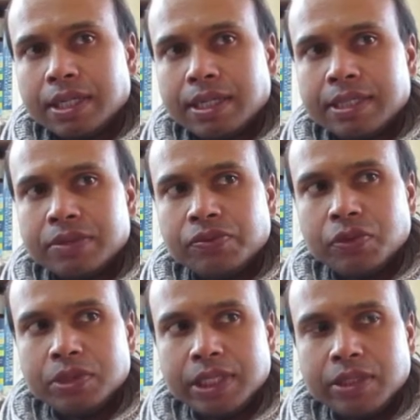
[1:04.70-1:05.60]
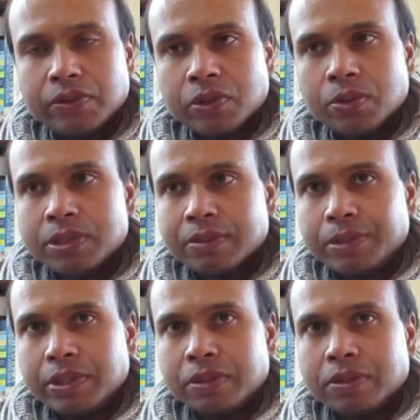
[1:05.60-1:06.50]
lesson 14 of A Course in
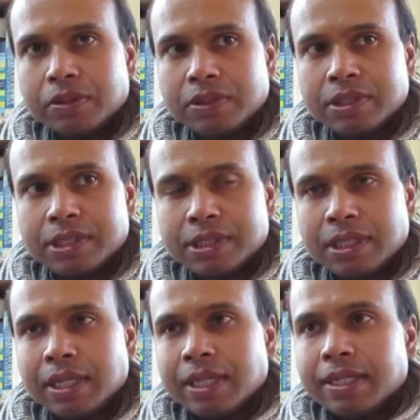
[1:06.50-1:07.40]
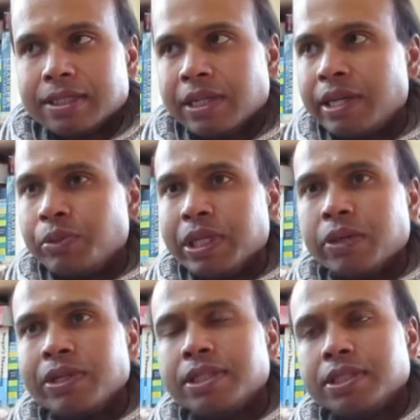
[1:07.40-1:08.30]
Miracles. So here we
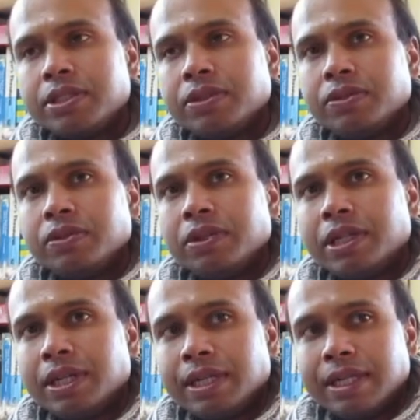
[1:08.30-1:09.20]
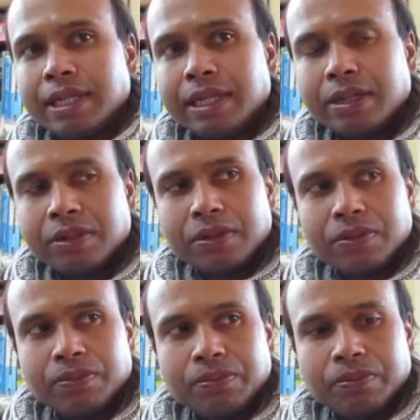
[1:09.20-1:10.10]
go into, now,
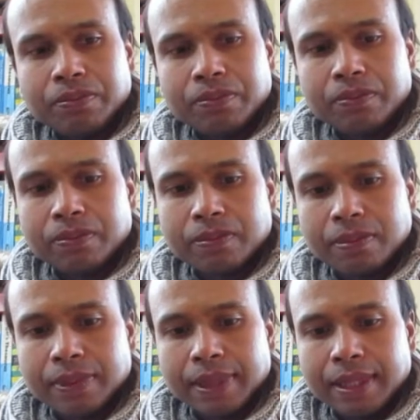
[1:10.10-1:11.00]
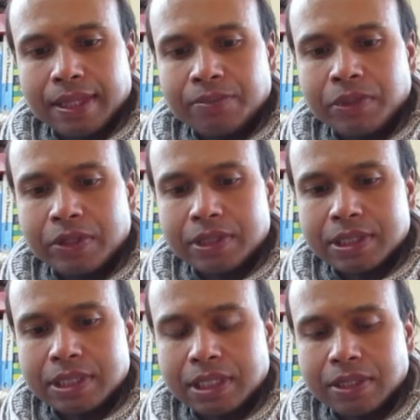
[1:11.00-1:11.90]
I'm
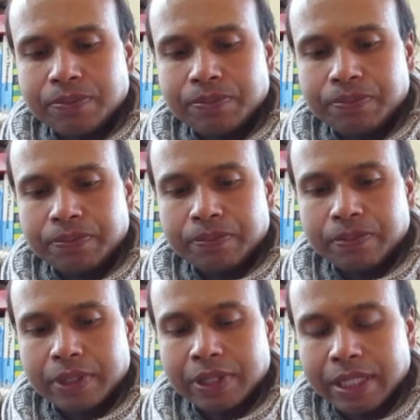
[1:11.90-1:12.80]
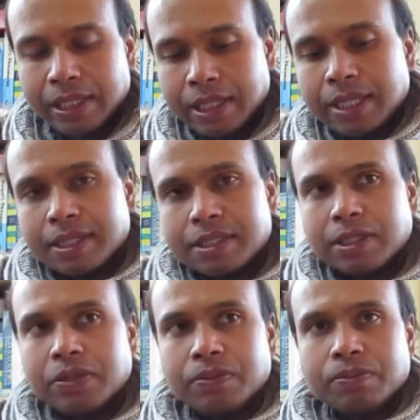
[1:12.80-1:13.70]
not, um, okay,
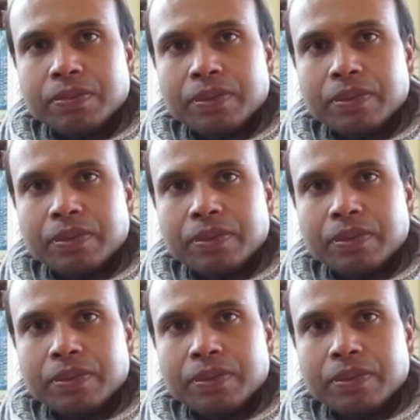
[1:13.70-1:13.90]
so